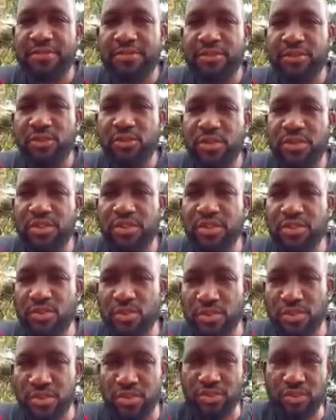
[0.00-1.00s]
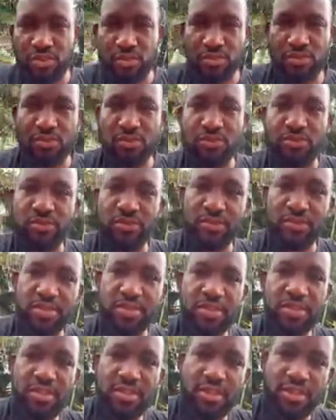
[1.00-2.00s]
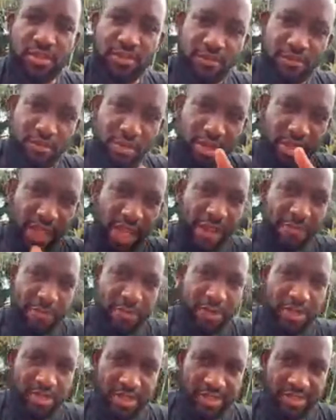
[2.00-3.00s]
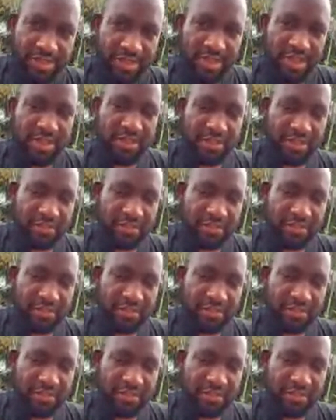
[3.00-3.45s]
2022, be typing Ise.